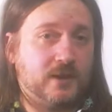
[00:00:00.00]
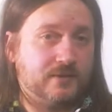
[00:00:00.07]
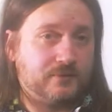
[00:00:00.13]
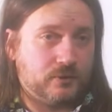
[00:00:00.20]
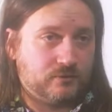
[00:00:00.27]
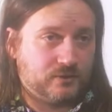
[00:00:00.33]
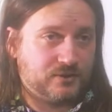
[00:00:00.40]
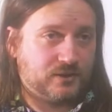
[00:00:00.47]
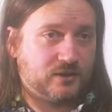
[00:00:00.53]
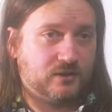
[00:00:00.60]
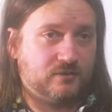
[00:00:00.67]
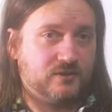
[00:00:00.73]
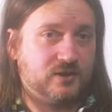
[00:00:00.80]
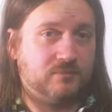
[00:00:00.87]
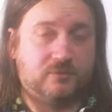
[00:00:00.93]
if you're a
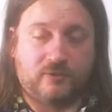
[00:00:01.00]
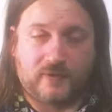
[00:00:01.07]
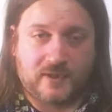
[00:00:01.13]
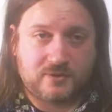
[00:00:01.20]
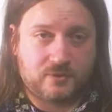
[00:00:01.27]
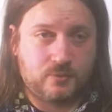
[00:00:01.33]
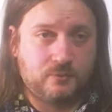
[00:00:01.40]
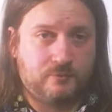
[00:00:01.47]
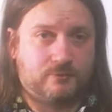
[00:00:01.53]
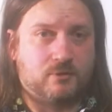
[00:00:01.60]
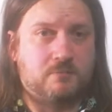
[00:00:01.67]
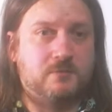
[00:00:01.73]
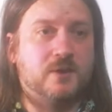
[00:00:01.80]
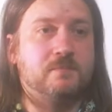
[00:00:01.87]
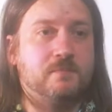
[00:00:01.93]
security professional,
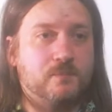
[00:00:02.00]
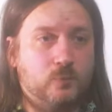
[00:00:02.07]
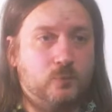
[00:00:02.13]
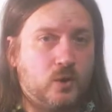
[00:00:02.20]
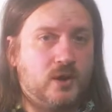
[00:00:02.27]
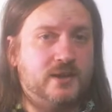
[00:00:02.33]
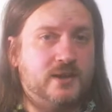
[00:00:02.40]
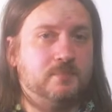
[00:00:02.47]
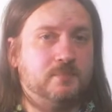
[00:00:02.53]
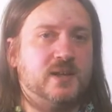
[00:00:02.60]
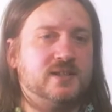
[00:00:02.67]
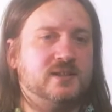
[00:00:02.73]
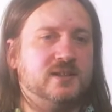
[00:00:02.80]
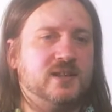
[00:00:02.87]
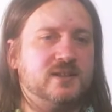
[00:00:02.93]
from the wider
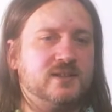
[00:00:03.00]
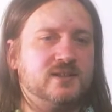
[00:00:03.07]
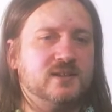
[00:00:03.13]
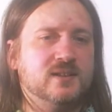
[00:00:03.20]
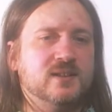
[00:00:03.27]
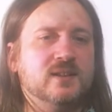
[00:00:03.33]
business